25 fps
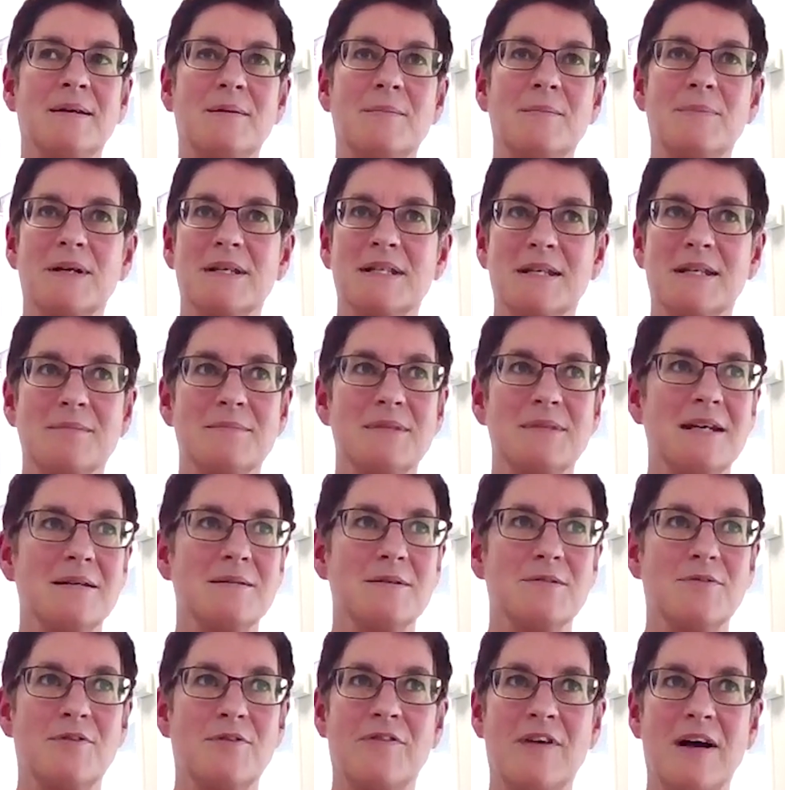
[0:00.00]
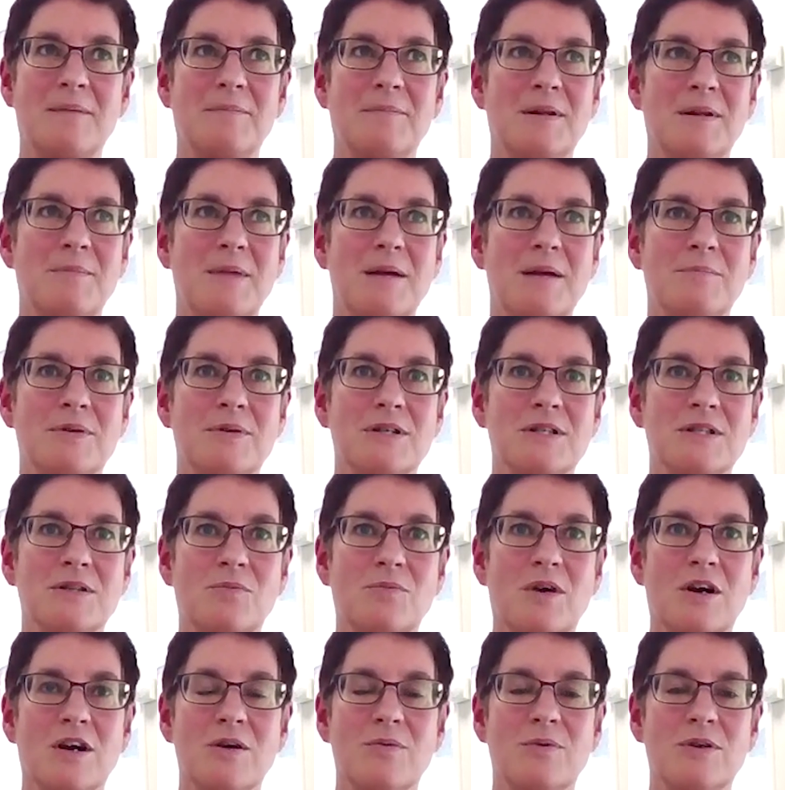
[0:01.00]
But sometimes for family members, the
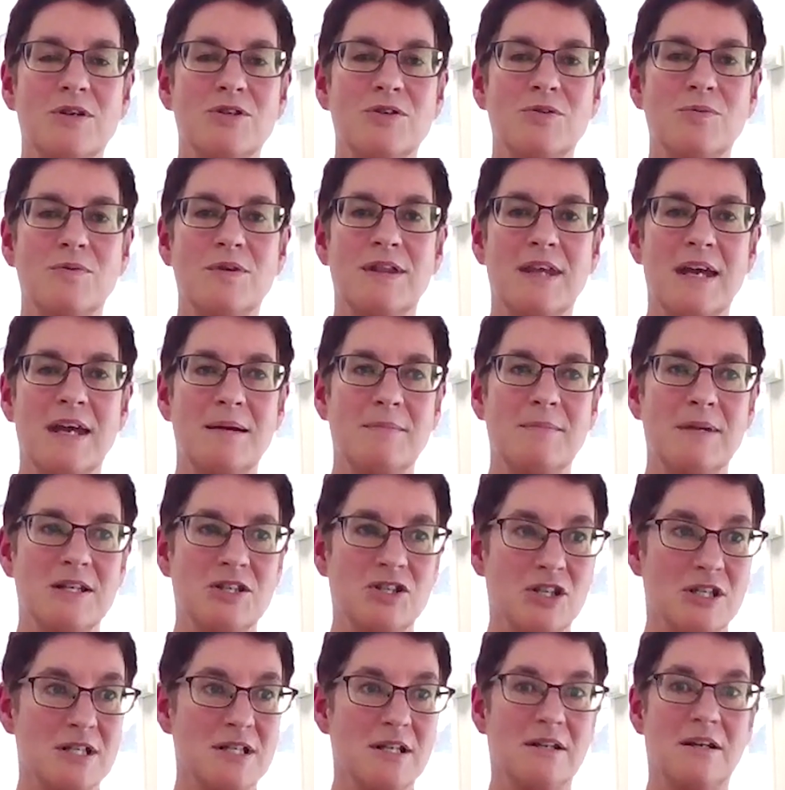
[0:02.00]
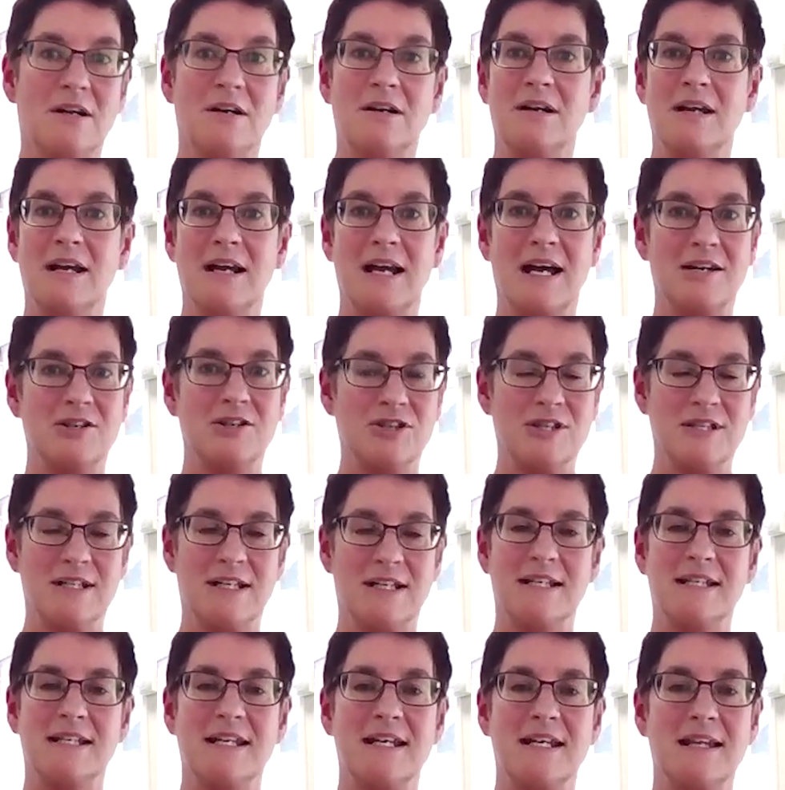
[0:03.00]
work we do with them is just learning actually
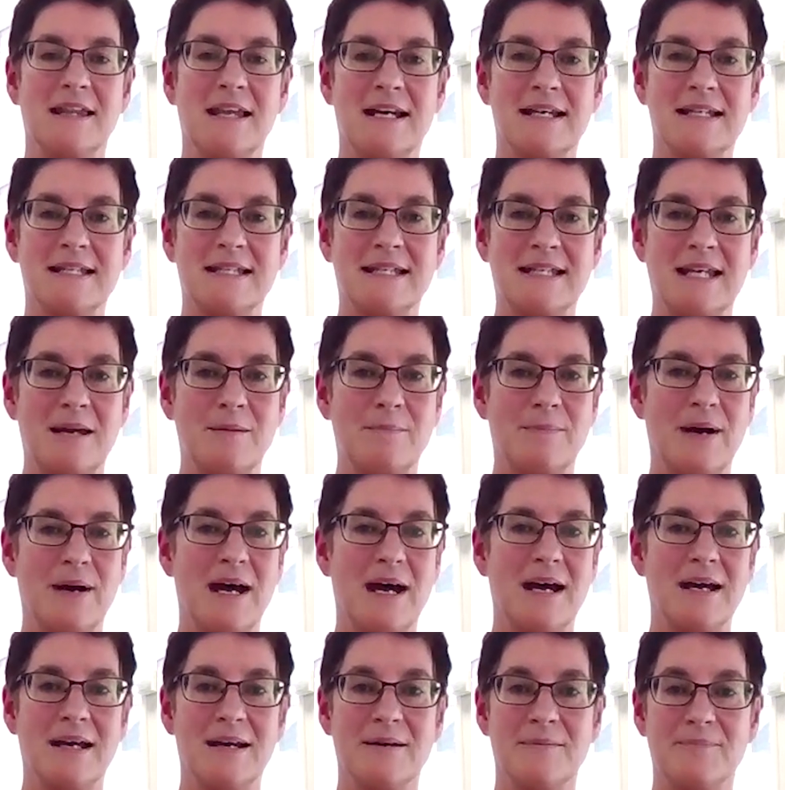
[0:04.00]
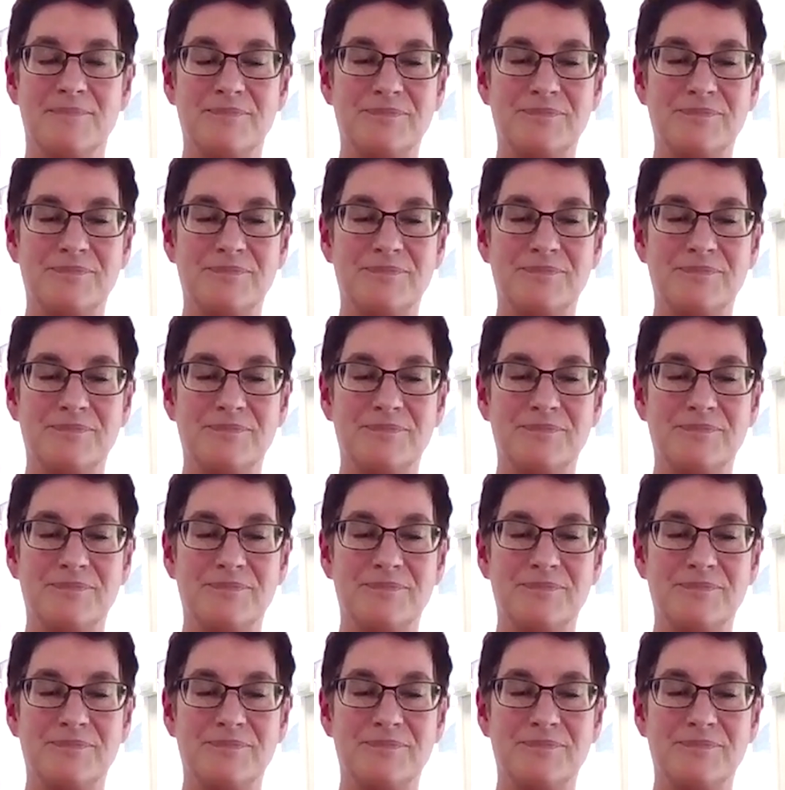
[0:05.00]
to take that step back,